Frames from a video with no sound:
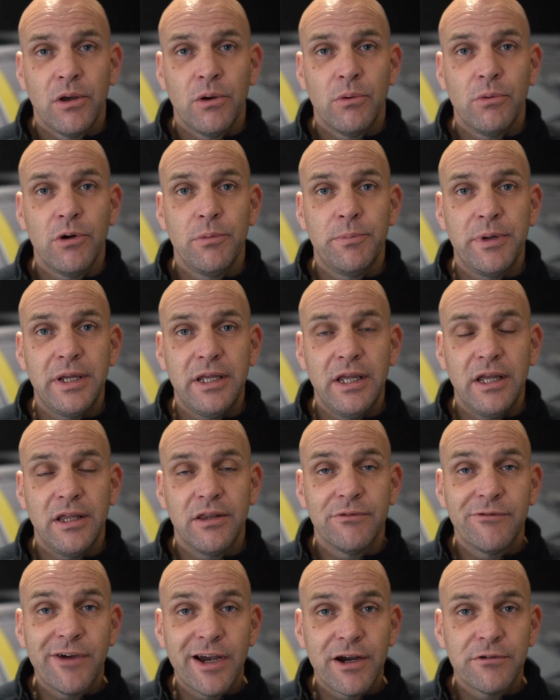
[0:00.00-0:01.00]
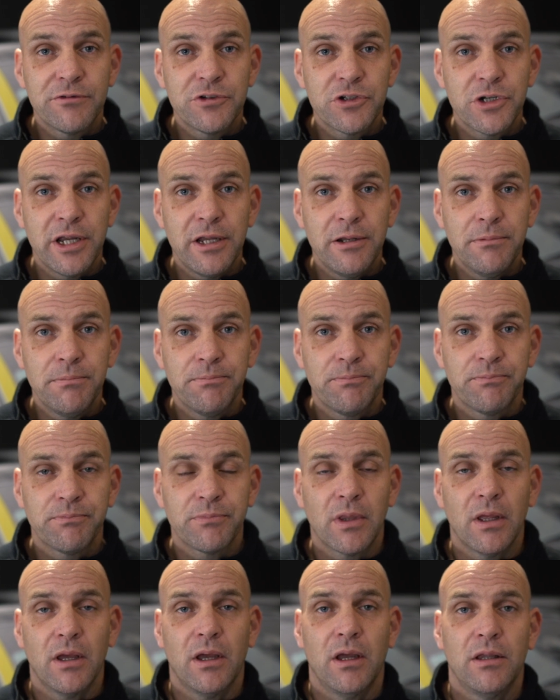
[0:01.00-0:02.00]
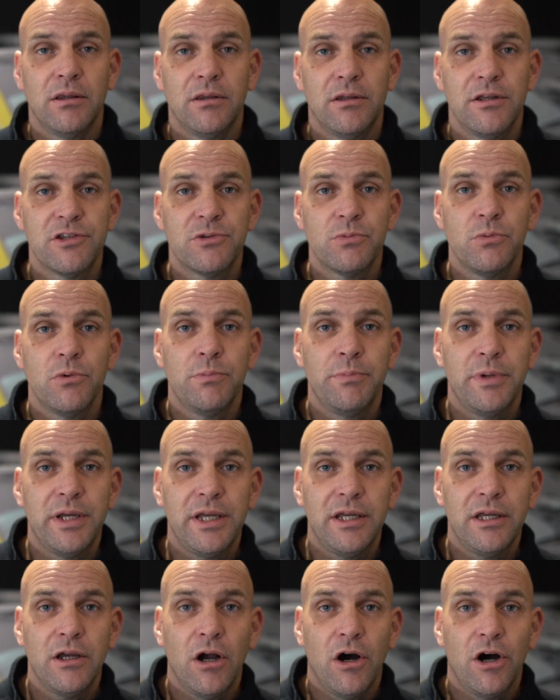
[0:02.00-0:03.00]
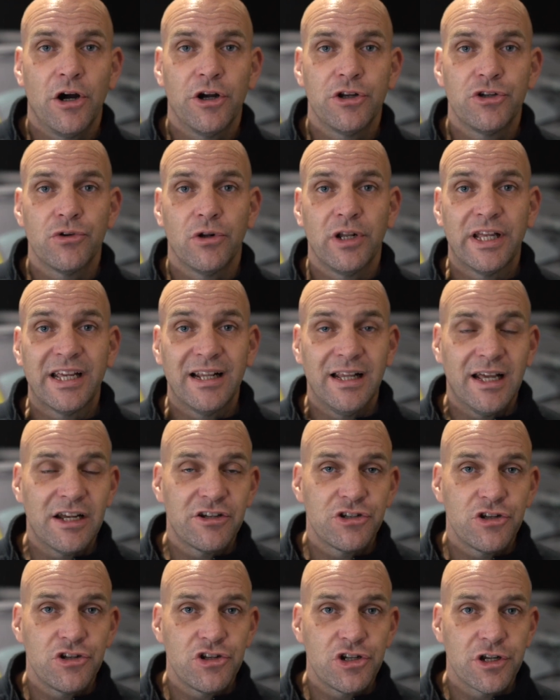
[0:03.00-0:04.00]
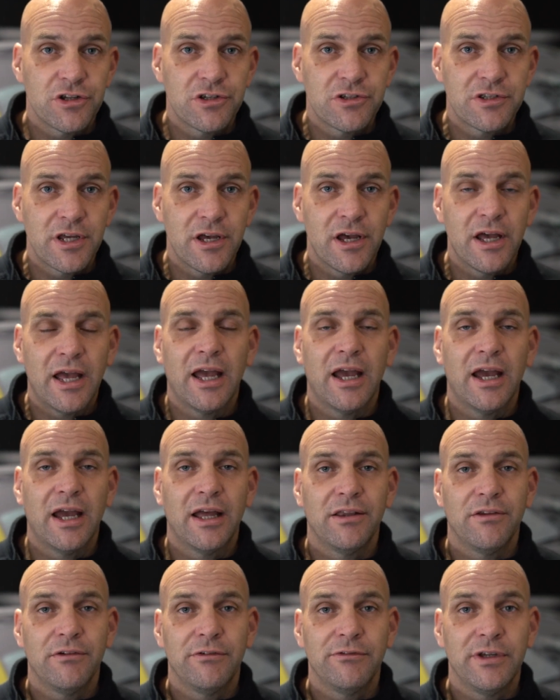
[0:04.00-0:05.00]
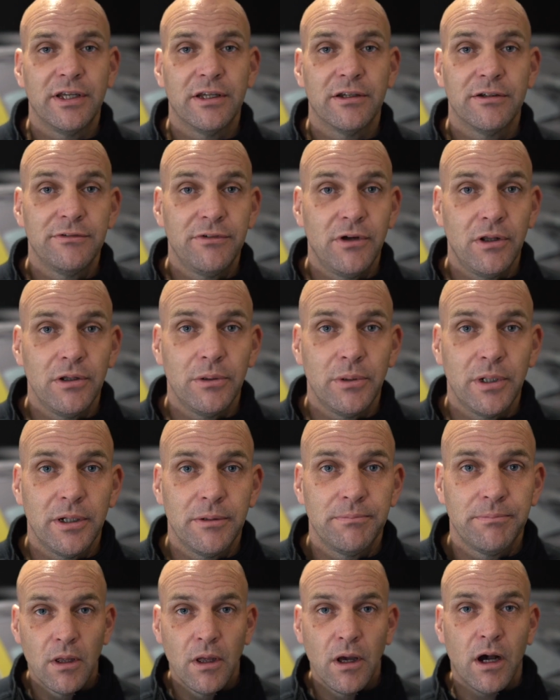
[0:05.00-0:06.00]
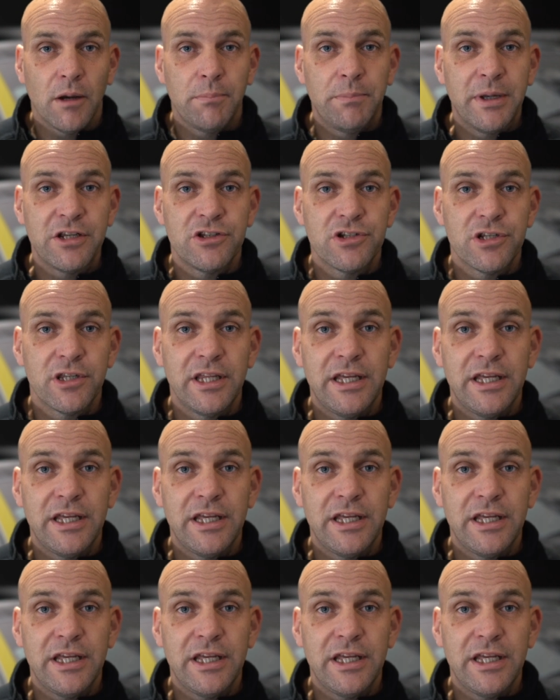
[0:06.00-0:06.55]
will be in the valve train, and this will be hydraulic lash adjuster and the finger follower. I picture